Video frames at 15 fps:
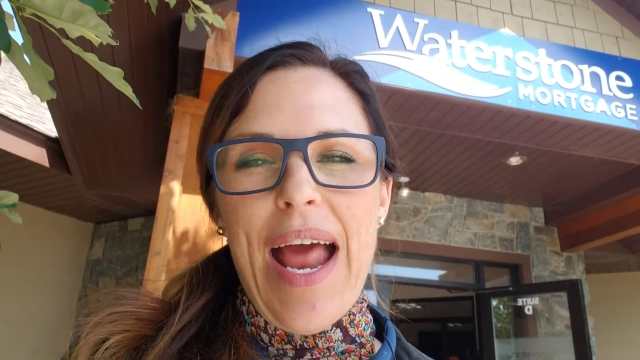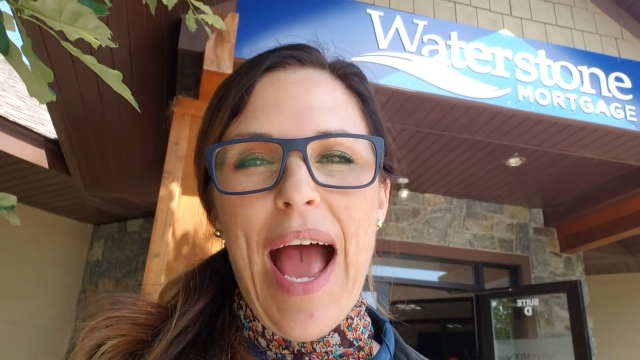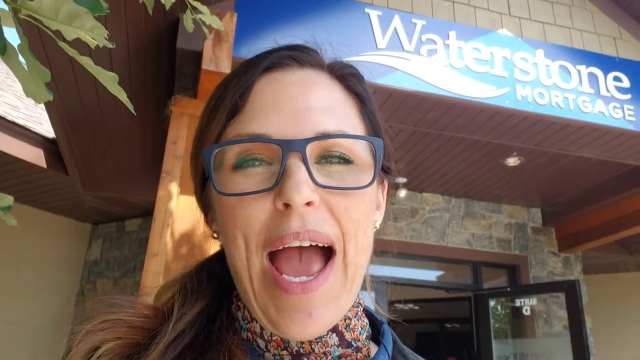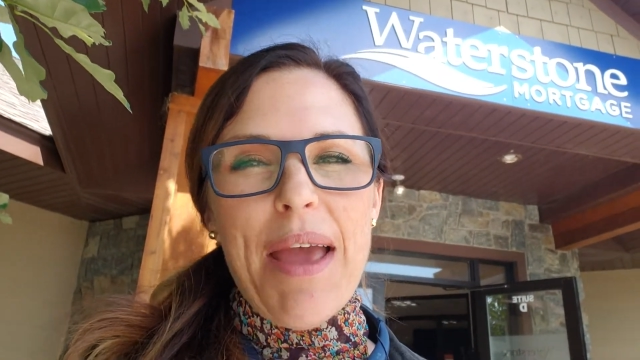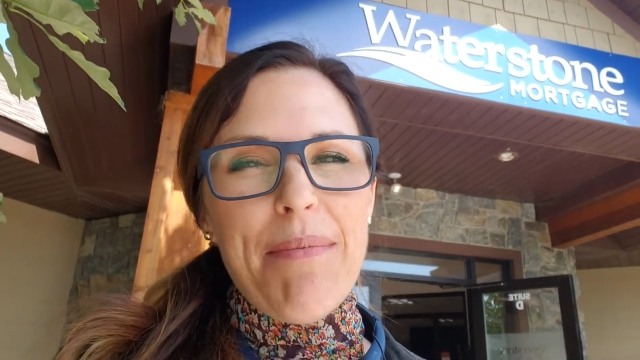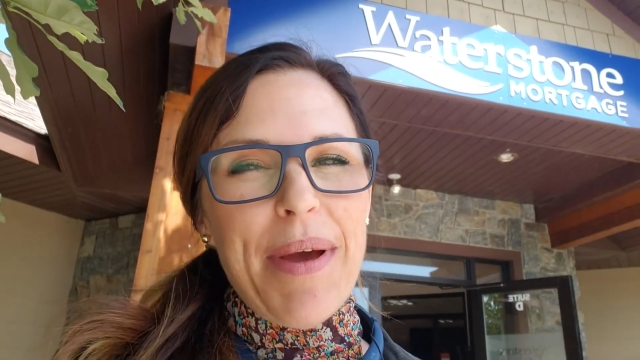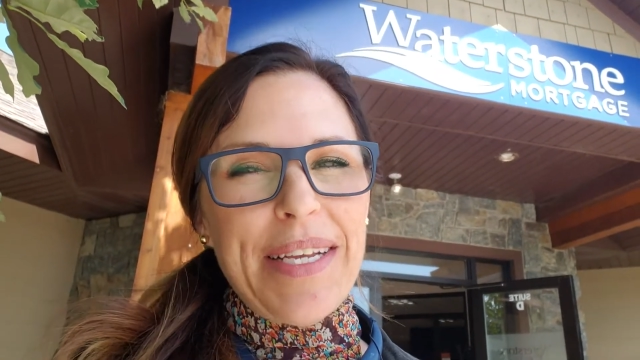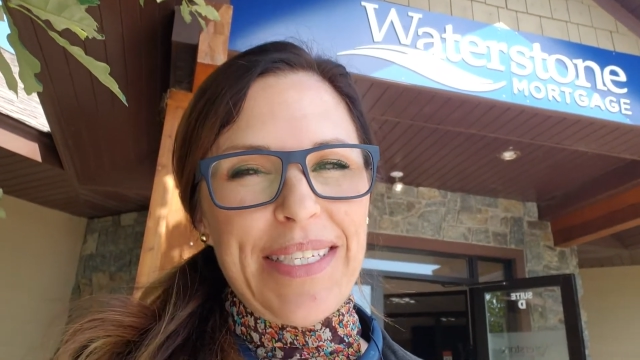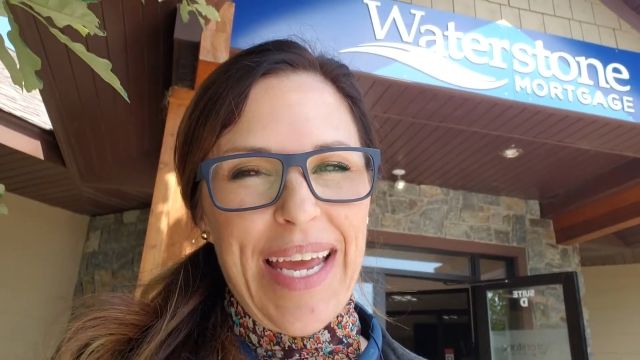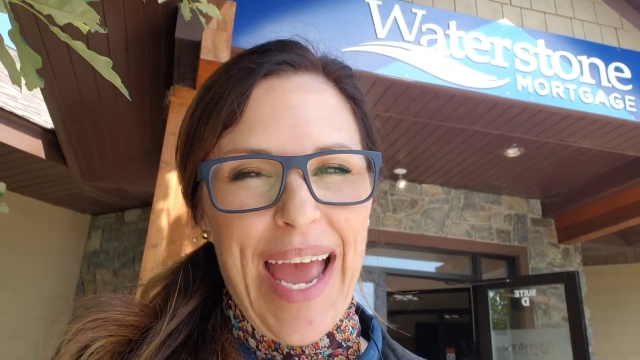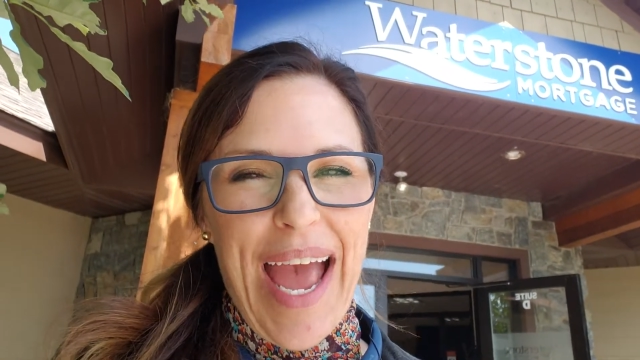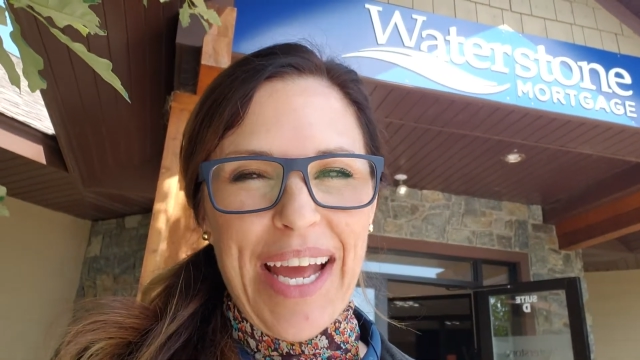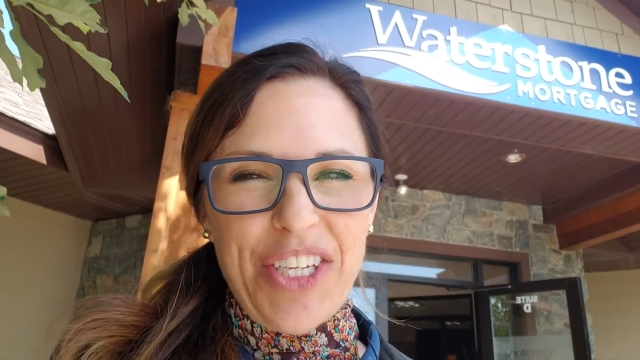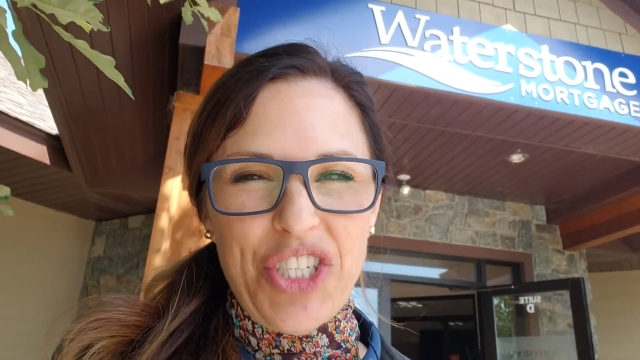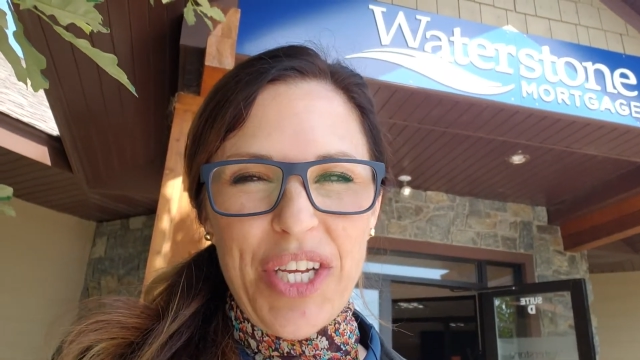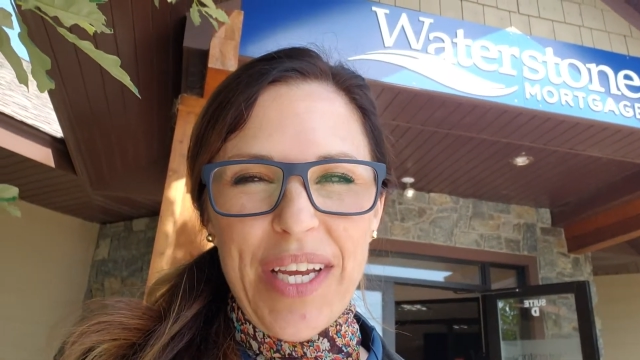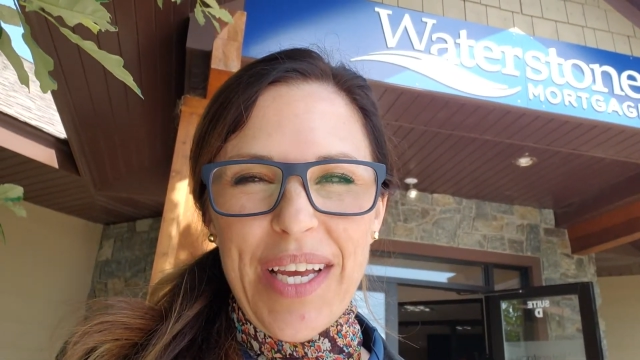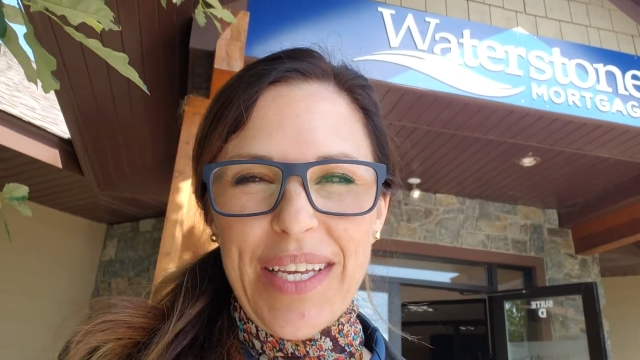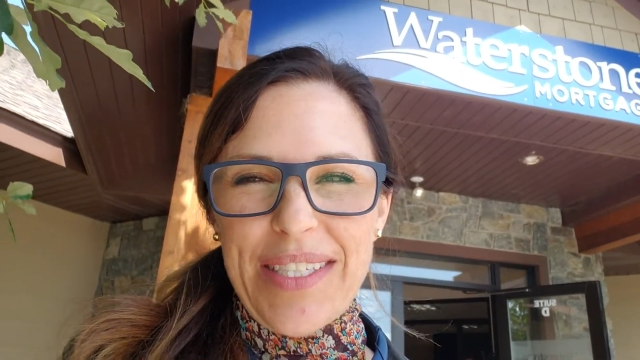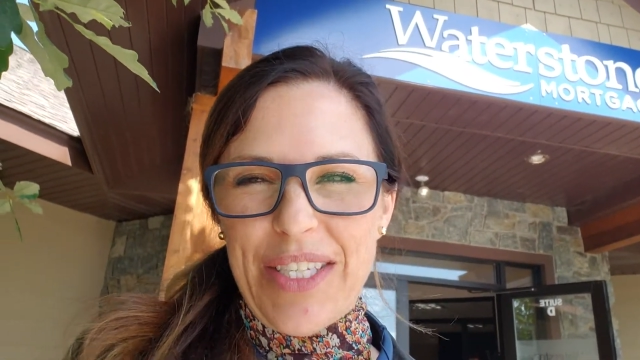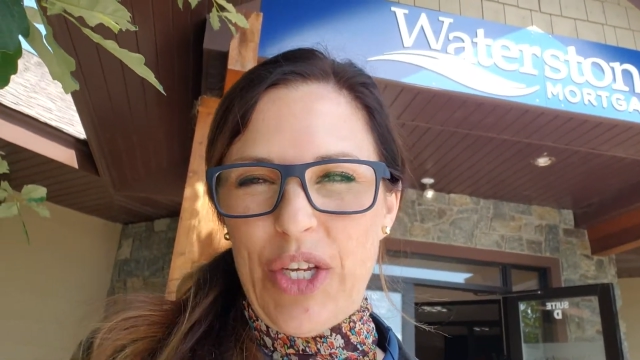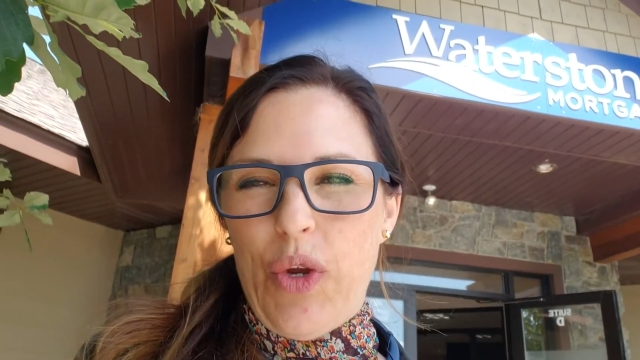I'm attaching
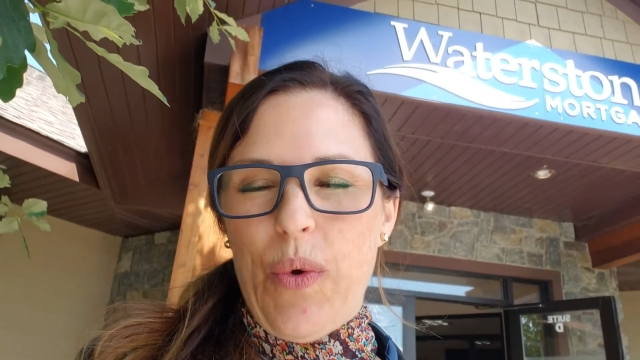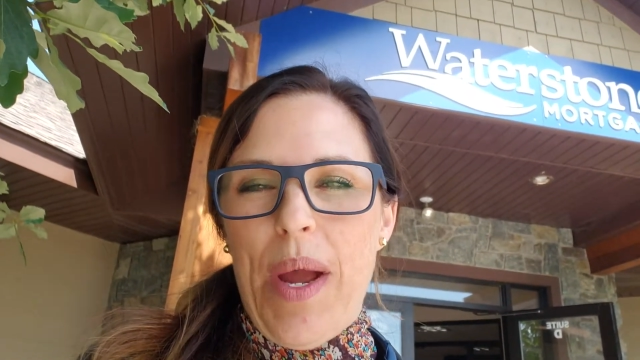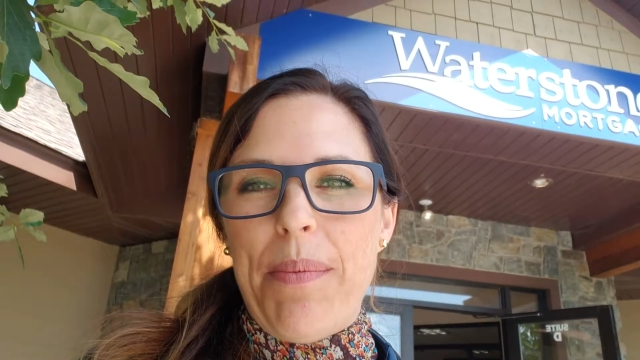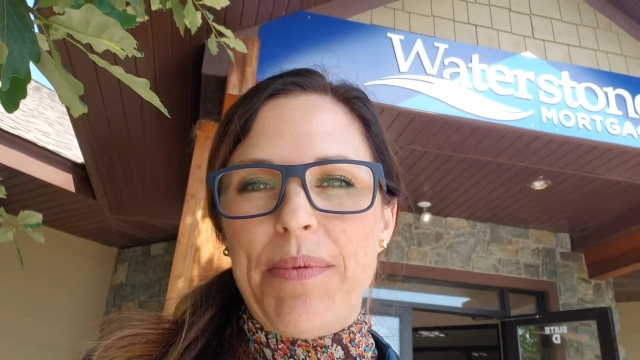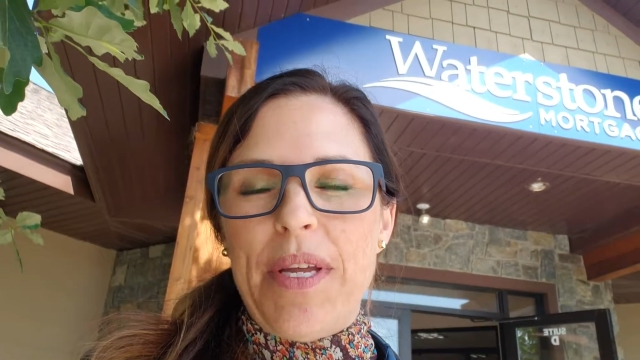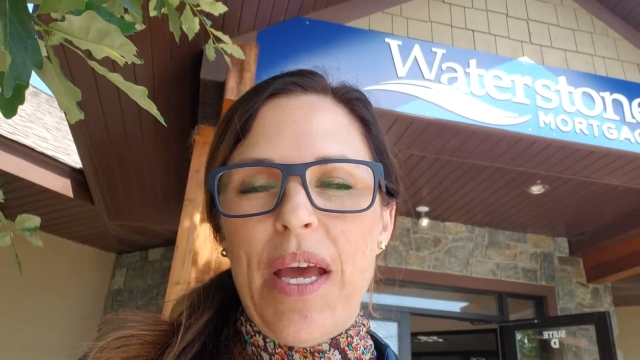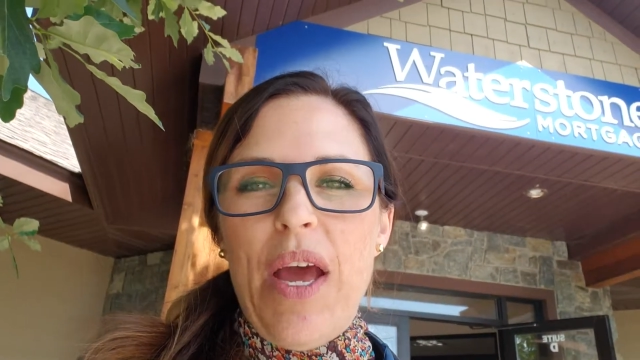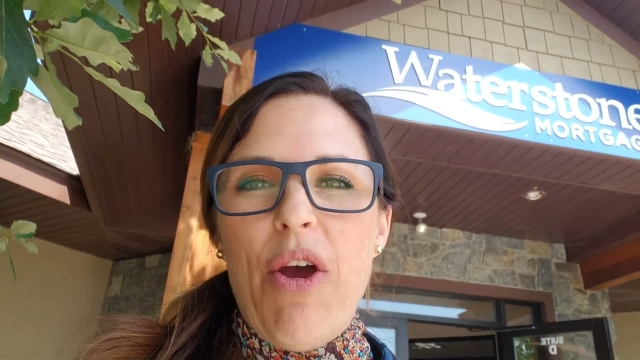a script